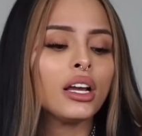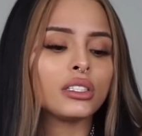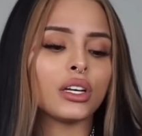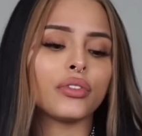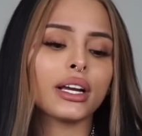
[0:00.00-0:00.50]

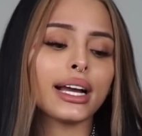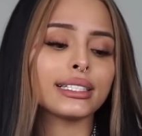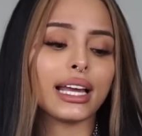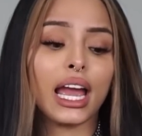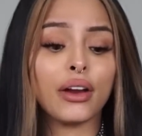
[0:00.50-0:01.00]
So if you
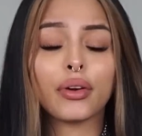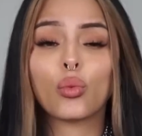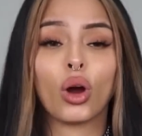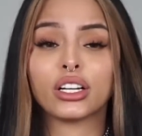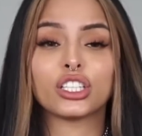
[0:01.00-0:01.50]
guys ever
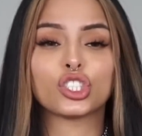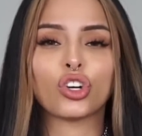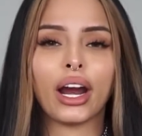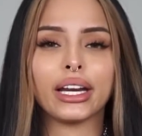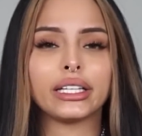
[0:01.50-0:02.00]
wanted to
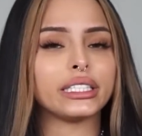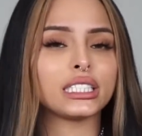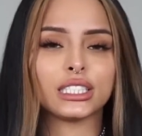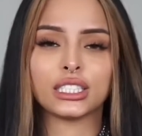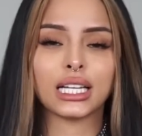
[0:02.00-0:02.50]
try it, this
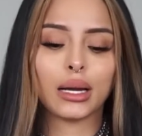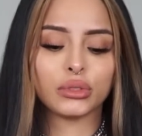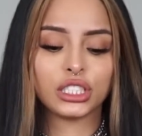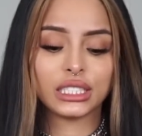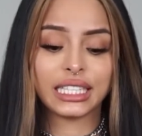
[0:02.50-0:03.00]
is your time
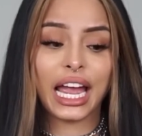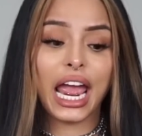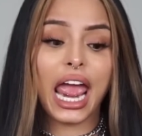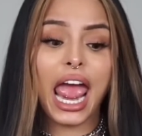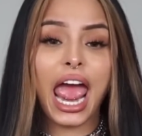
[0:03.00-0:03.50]
to just
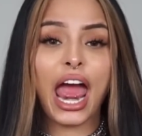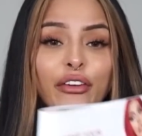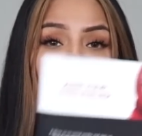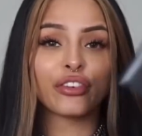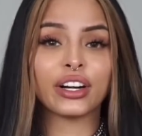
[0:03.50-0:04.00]
get
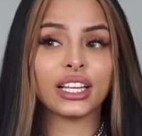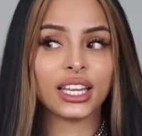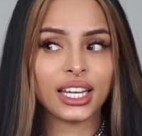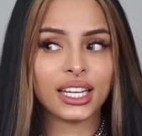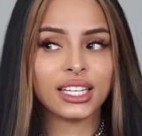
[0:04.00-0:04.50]

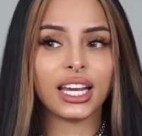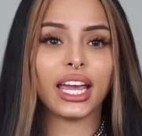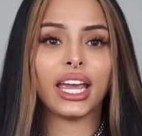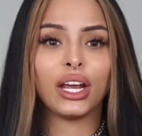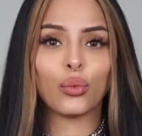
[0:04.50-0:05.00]

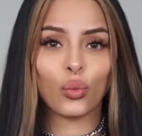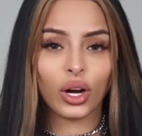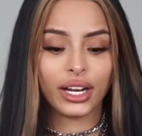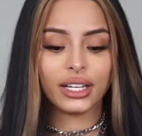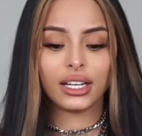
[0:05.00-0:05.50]
everything in
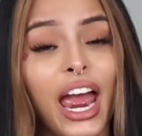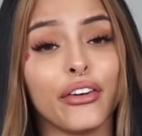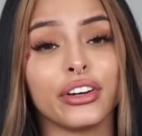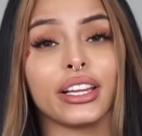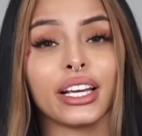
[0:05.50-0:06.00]
one.
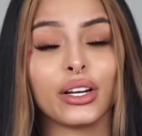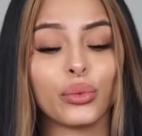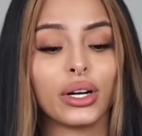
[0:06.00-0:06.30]
Everything in